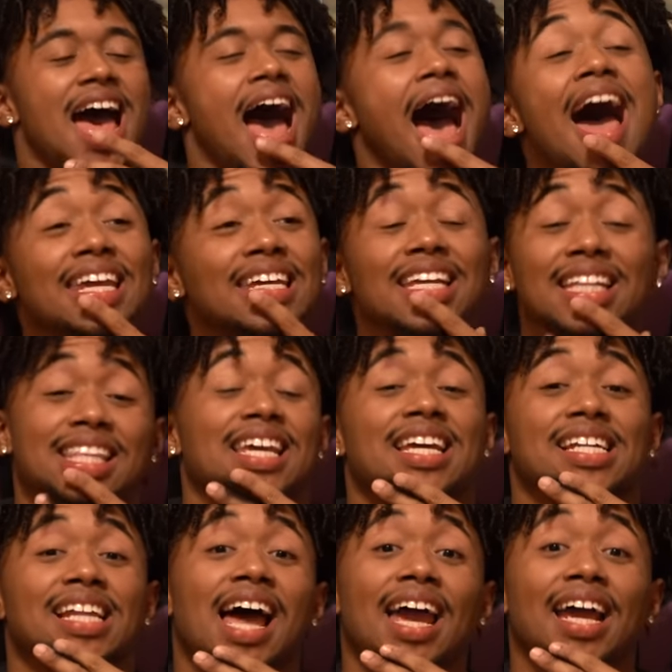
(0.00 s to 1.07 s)
I didn't
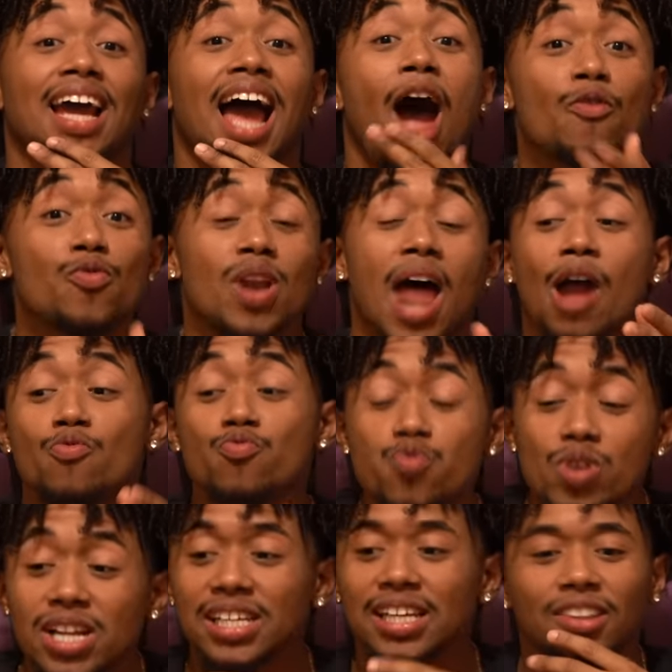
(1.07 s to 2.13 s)
think, like I, I
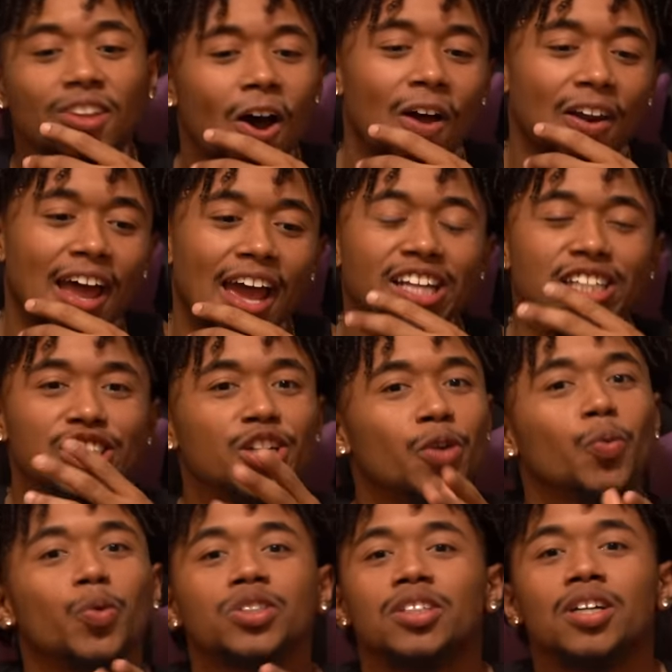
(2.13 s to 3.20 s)
really thought like
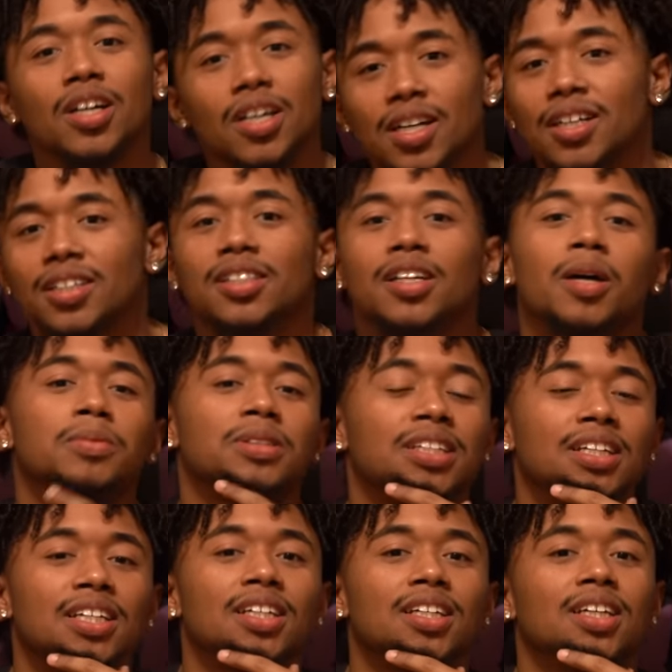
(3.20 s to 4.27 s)
shit was good. You know what I'm
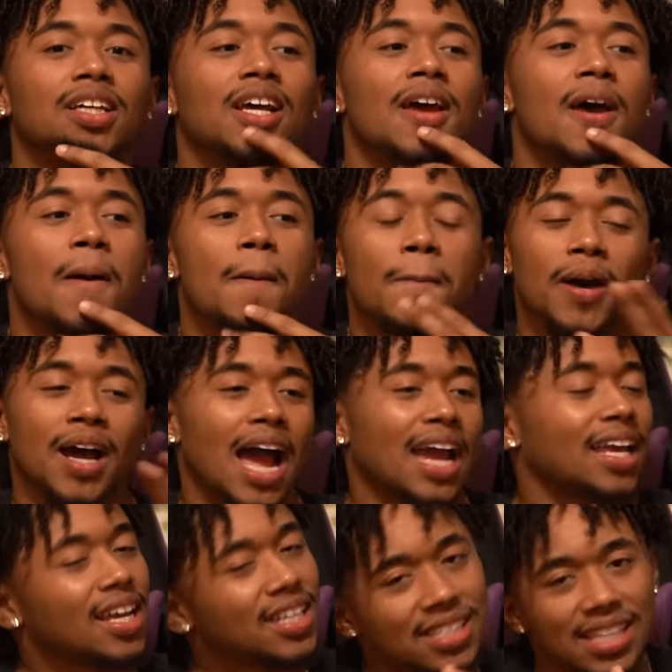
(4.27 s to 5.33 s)
saying? But I
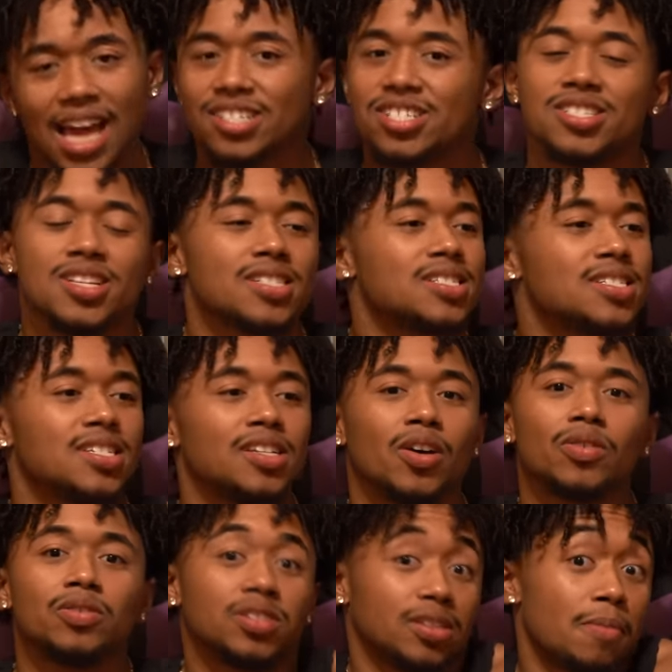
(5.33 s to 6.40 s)
guess that's just, you
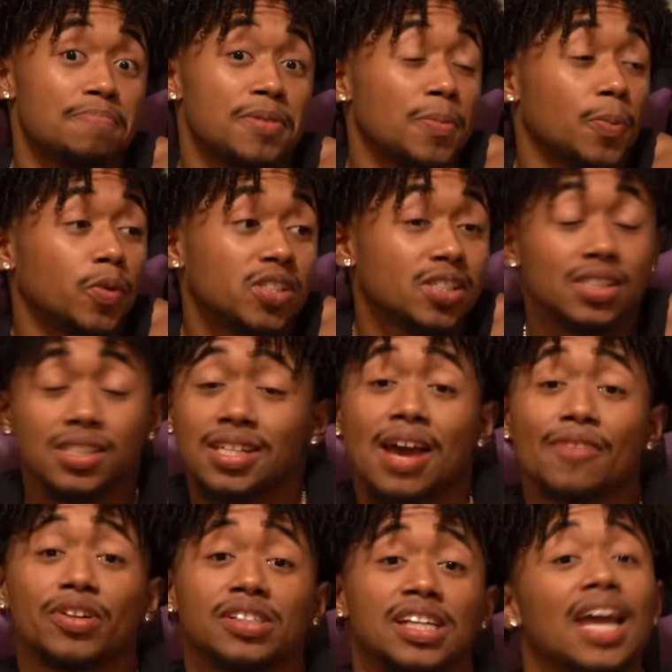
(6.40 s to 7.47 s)
know, some people just
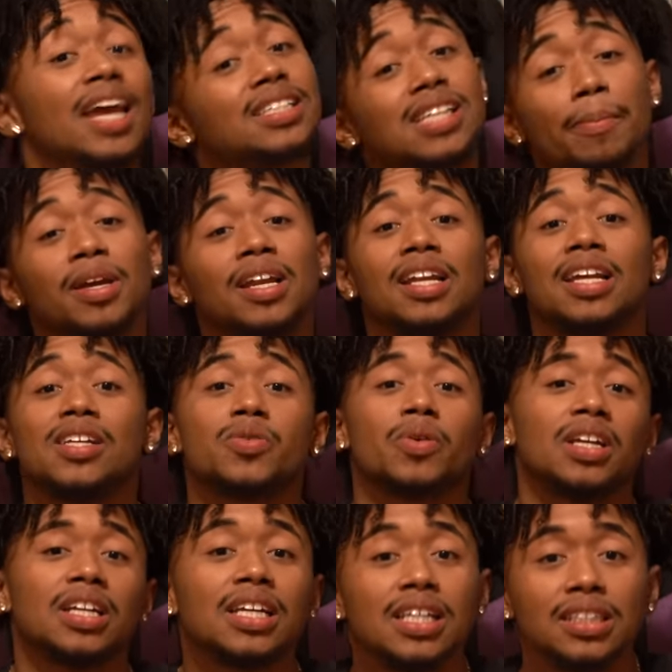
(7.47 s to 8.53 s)
never change. I mean, it is
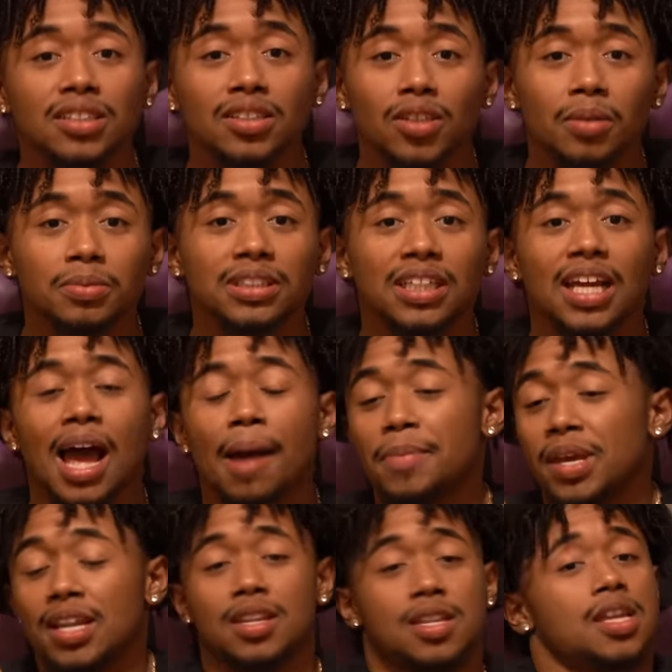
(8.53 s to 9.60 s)
what it is. You know what I'm saying? I
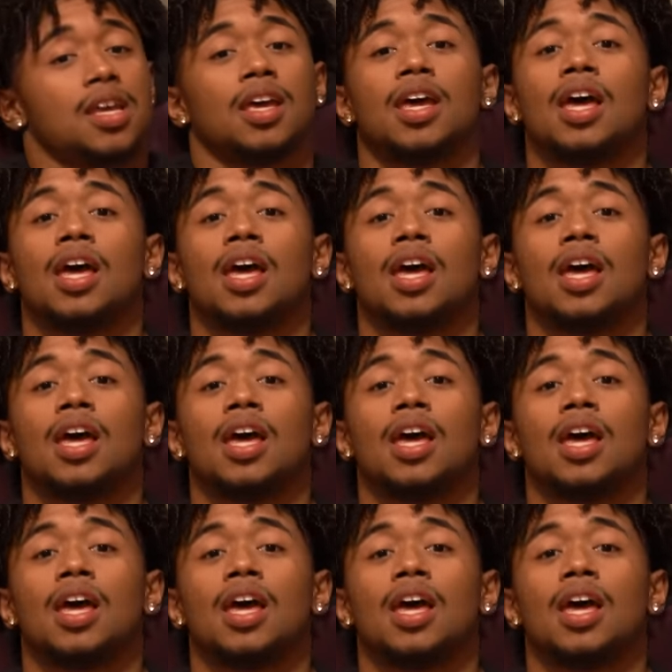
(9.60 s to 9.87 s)
mean,